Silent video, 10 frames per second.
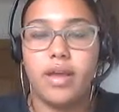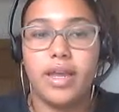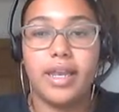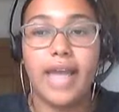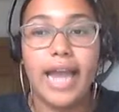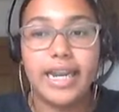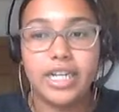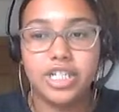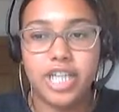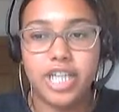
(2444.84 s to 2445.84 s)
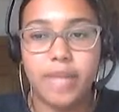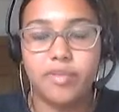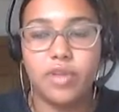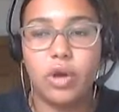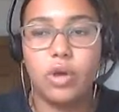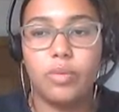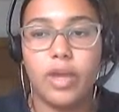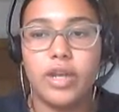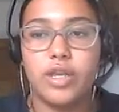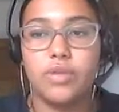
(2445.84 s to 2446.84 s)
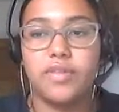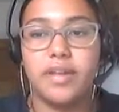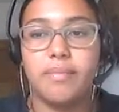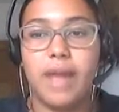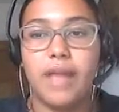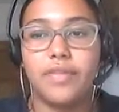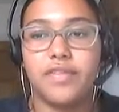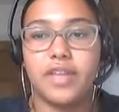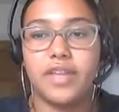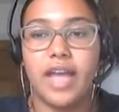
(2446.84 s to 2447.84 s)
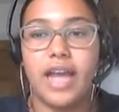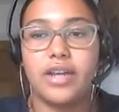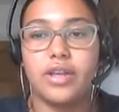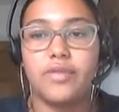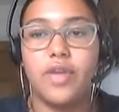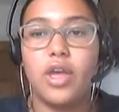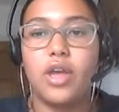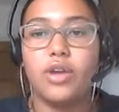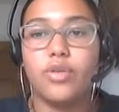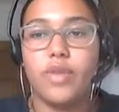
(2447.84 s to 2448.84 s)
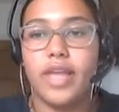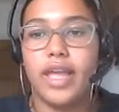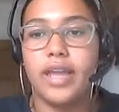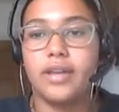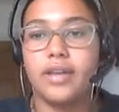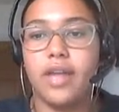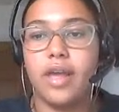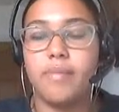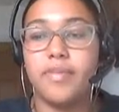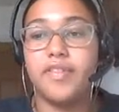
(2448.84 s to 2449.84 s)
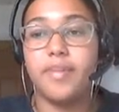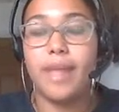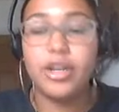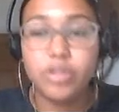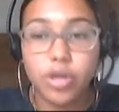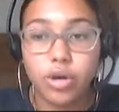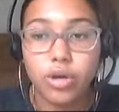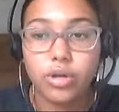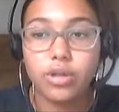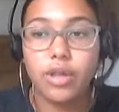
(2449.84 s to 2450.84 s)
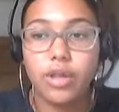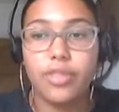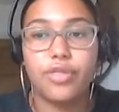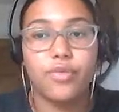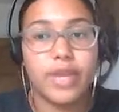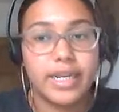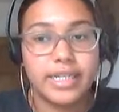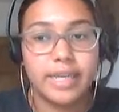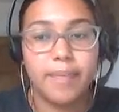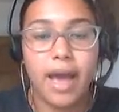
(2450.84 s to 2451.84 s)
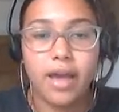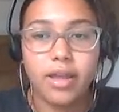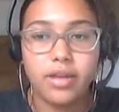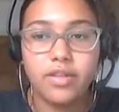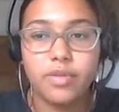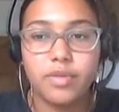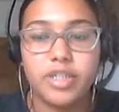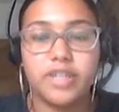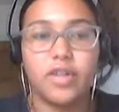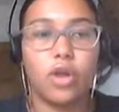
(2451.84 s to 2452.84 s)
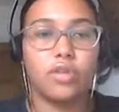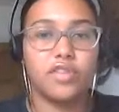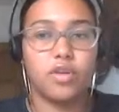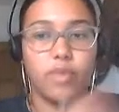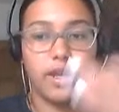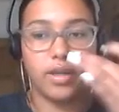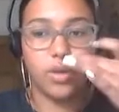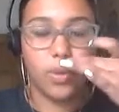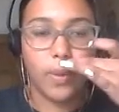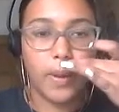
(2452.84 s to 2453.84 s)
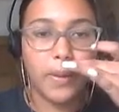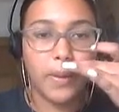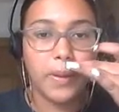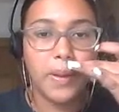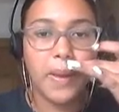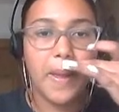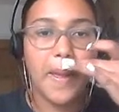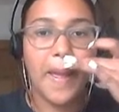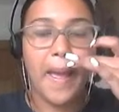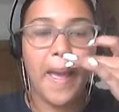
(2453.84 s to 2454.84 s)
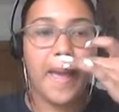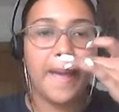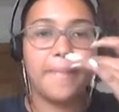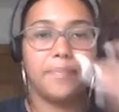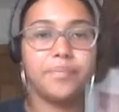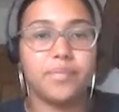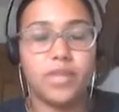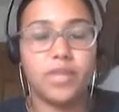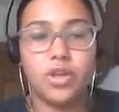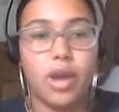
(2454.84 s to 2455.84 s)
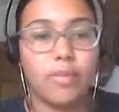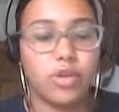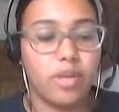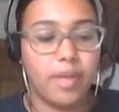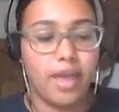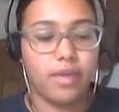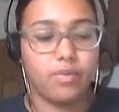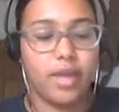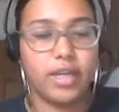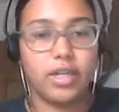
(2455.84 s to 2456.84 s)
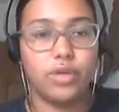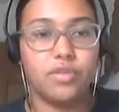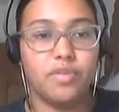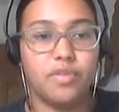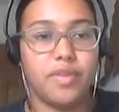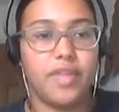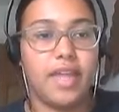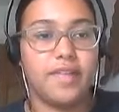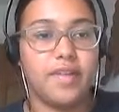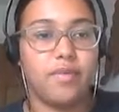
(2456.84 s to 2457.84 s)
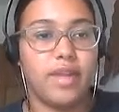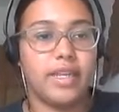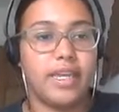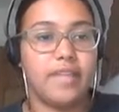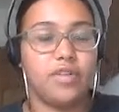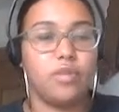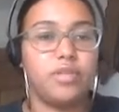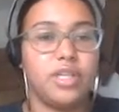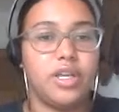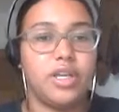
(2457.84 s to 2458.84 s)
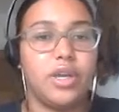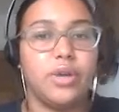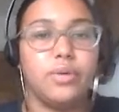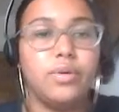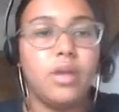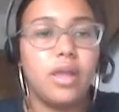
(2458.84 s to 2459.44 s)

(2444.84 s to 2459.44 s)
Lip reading: lining shapes up and using maths to kind of create symmetrical 3D patterns, which is also really cool. I'm going to be really loose with this. It really is up to you.